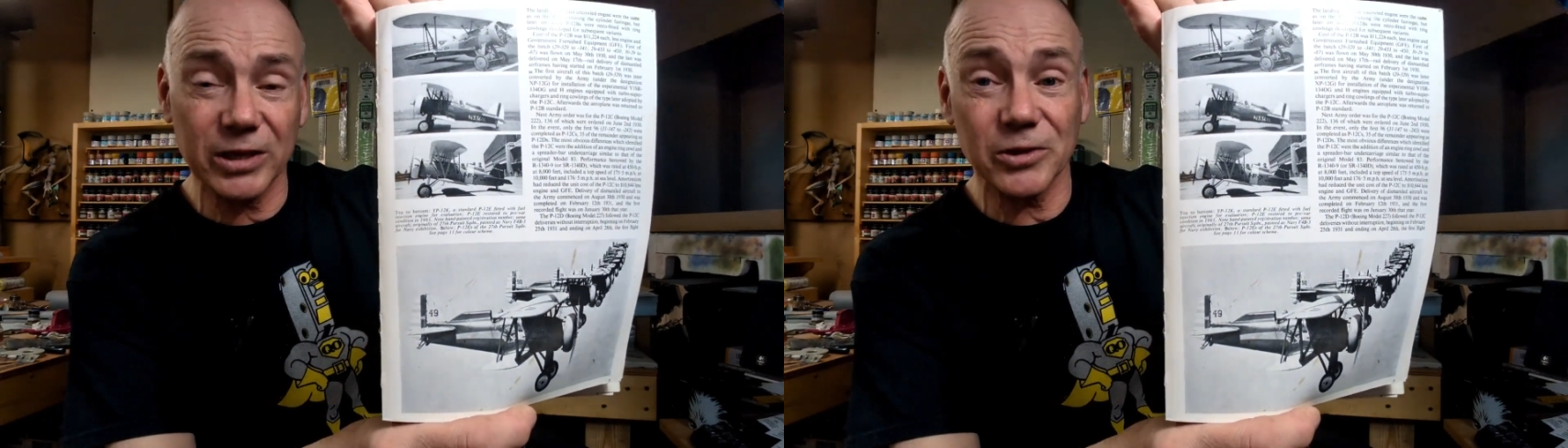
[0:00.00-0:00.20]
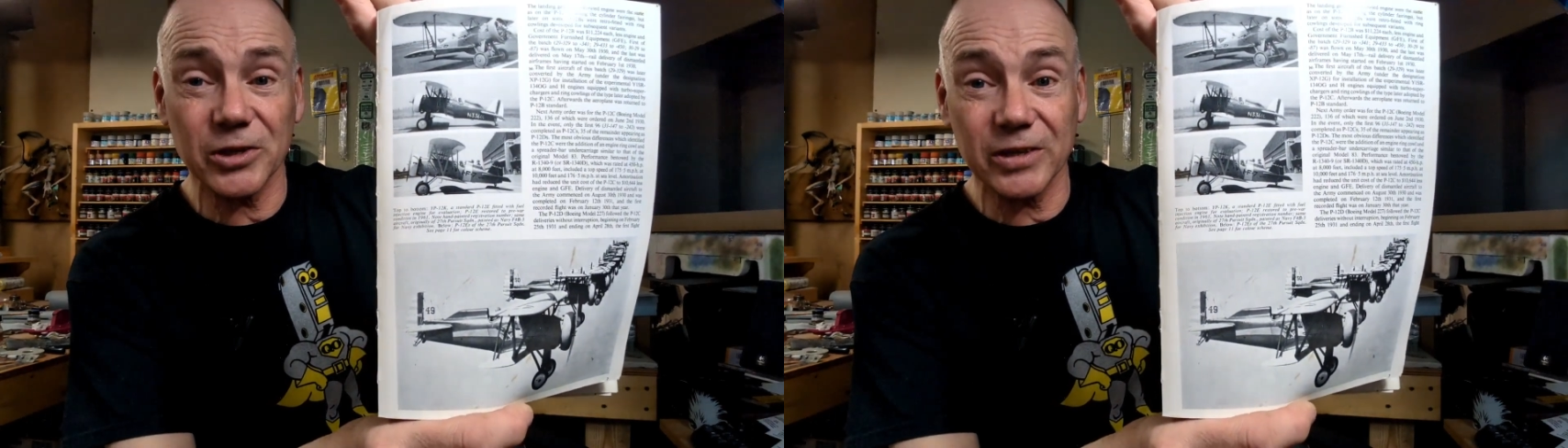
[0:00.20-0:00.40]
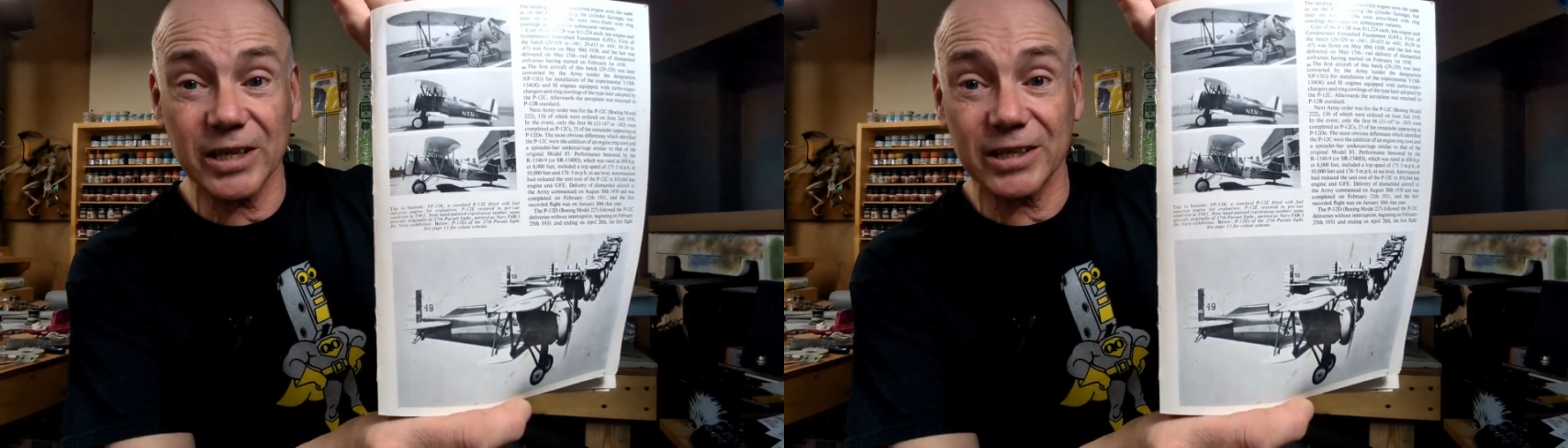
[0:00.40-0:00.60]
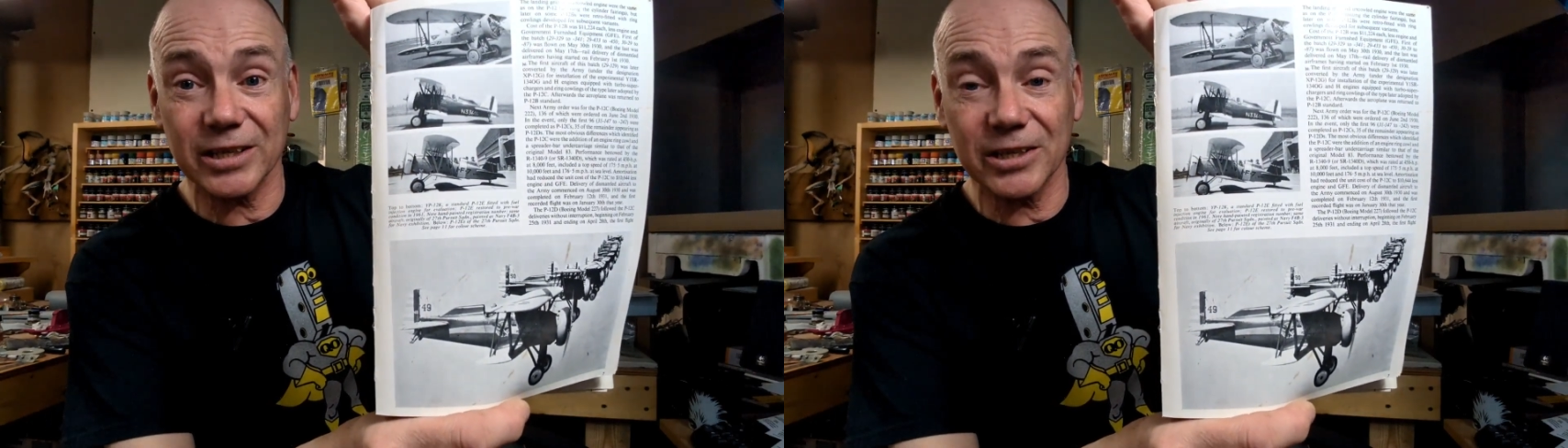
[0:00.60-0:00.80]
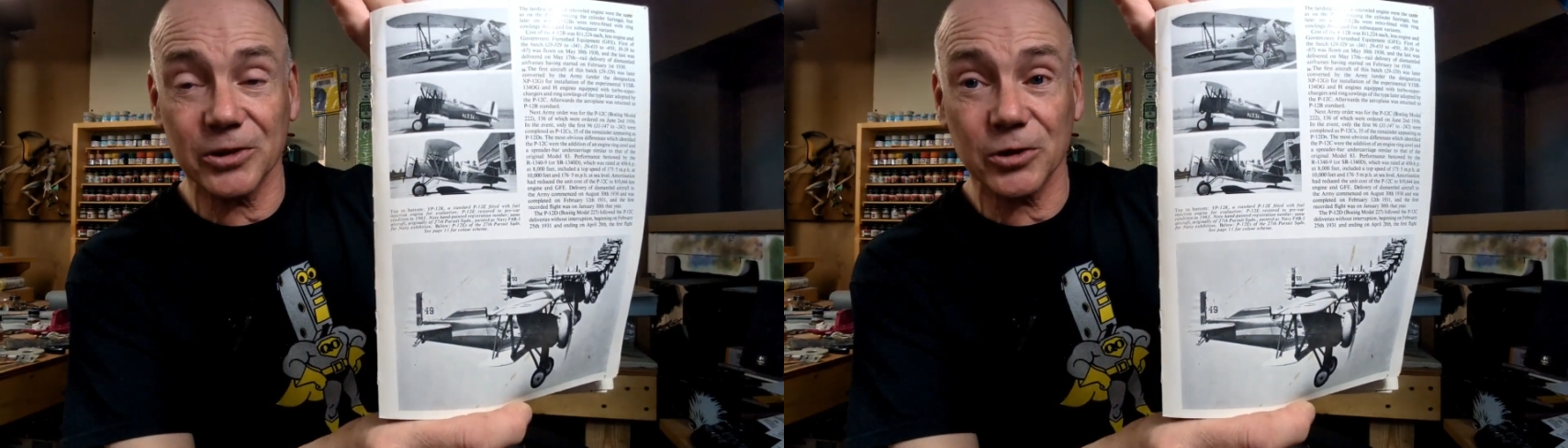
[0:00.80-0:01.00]
we can see
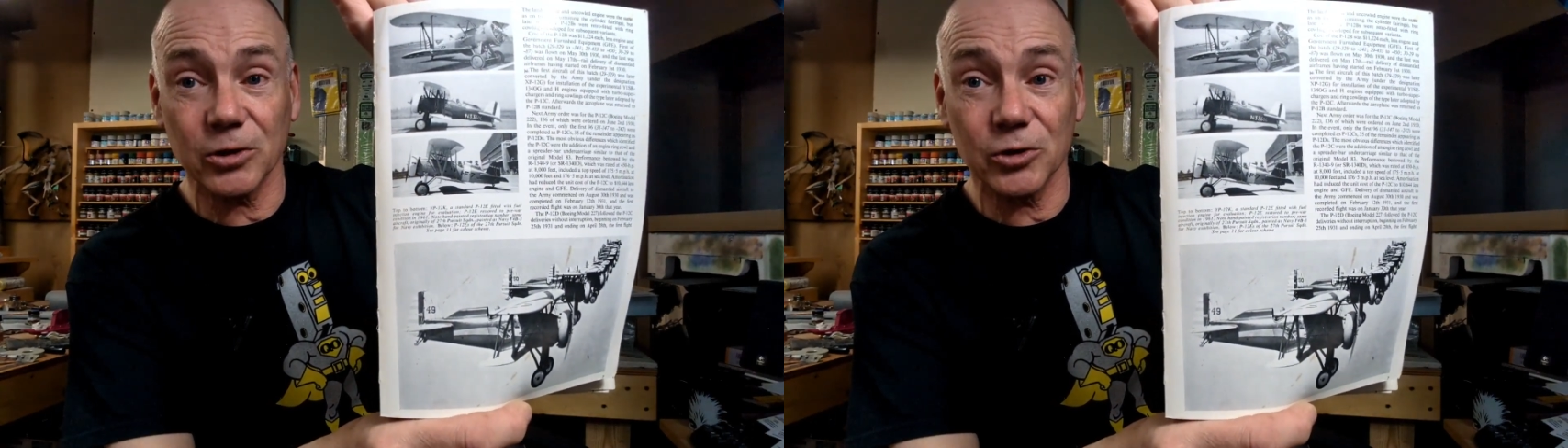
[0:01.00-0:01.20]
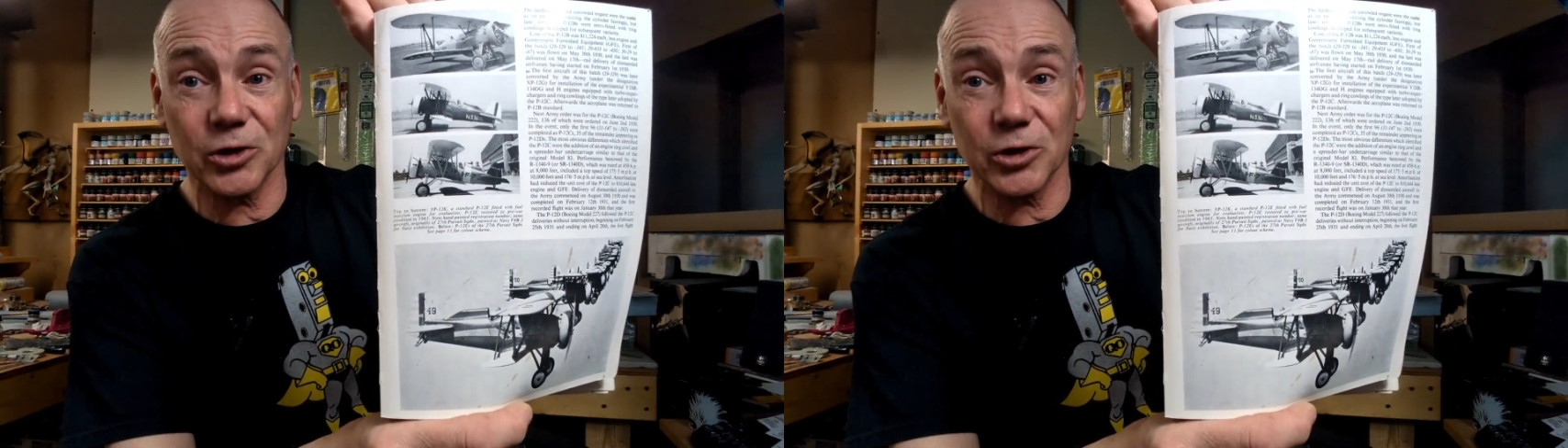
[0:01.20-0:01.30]
that it's